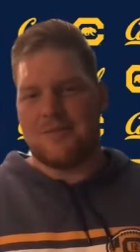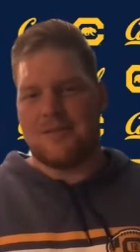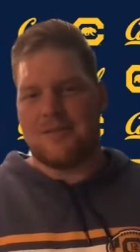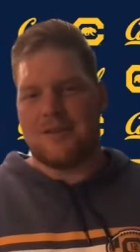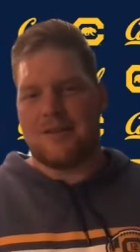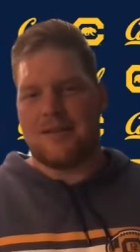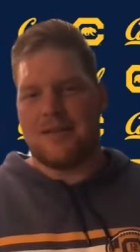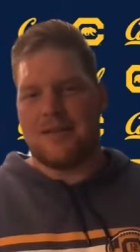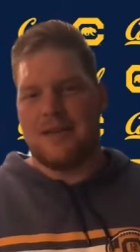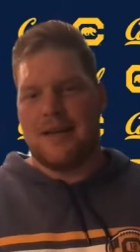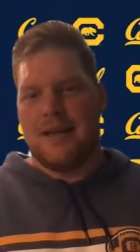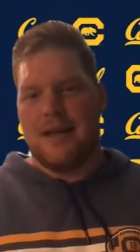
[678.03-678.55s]

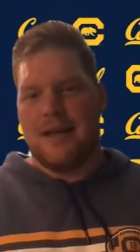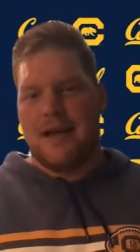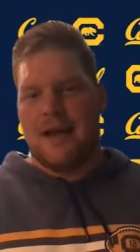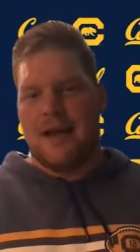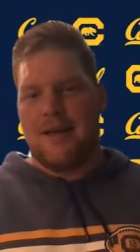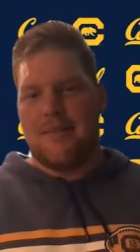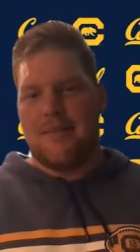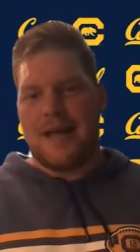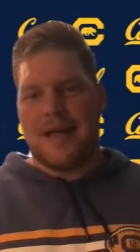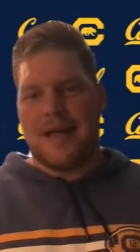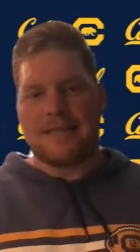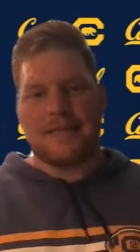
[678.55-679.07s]
And
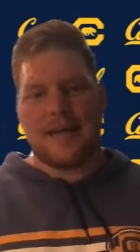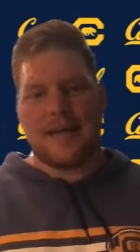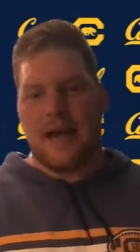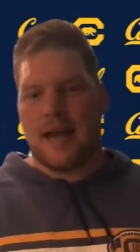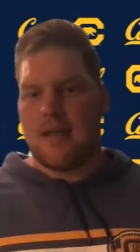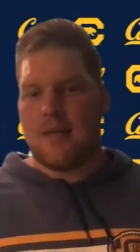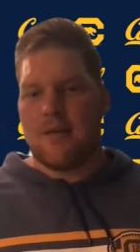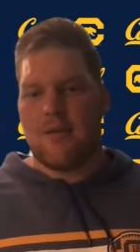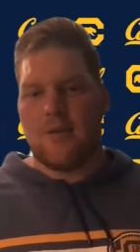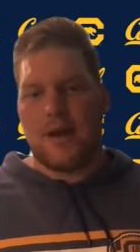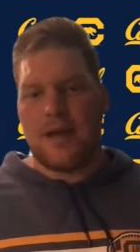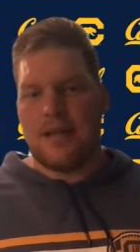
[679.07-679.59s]
um, that's kind
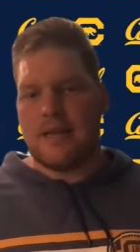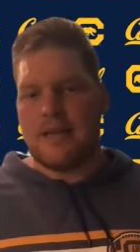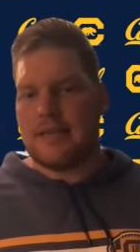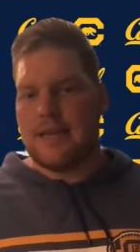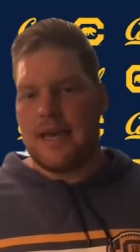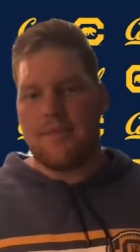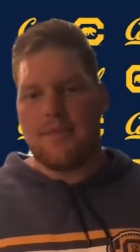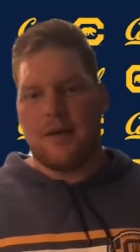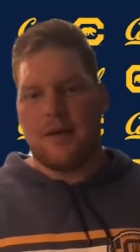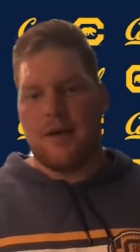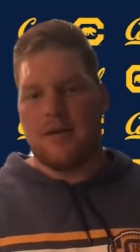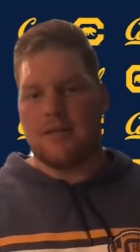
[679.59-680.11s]
of the way this
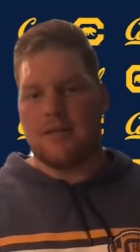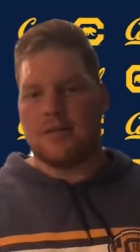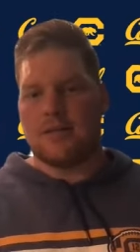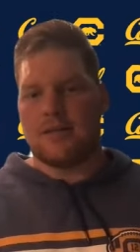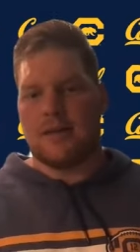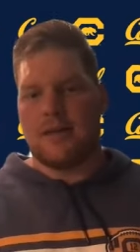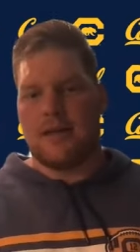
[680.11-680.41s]
game goes.